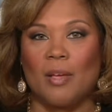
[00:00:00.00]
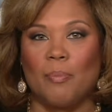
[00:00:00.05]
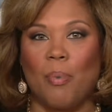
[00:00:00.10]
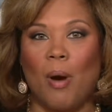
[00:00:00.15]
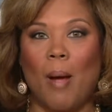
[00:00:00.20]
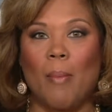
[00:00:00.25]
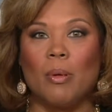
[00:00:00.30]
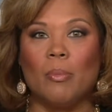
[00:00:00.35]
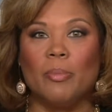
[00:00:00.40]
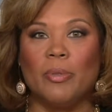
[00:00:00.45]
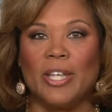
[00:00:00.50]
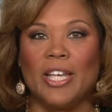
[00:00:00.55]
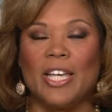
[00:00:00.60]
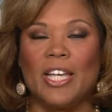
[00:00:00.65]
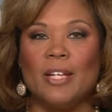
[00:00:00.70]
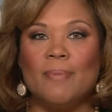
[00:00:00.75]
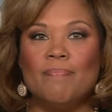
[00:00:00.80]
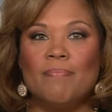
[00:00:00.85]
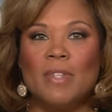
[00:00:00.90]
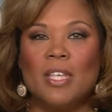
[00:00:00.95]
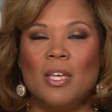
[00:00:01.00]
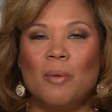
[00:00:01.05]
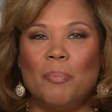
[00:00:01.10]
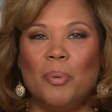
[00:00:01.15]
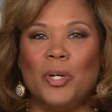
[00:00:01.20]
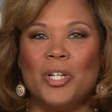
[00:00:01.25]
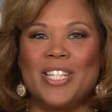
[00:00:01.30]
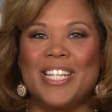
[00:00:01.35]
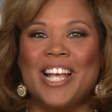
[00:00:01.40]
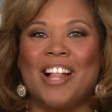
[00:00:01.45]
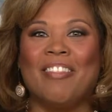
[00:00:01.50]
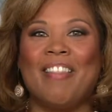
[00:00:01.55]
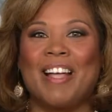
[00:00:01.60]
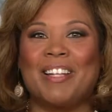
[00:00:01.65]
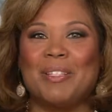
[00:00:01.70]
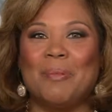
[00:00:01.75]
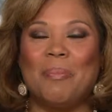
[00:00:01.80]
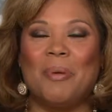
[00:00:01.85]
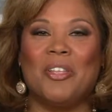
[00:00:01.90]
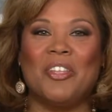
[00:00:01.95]
probably put
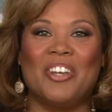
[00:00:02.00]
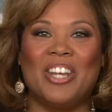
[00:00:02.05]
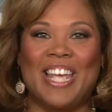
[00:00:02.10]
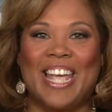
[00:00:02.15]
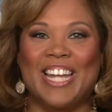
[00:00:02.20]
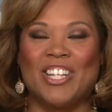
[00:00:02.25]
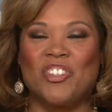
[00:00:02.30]
electability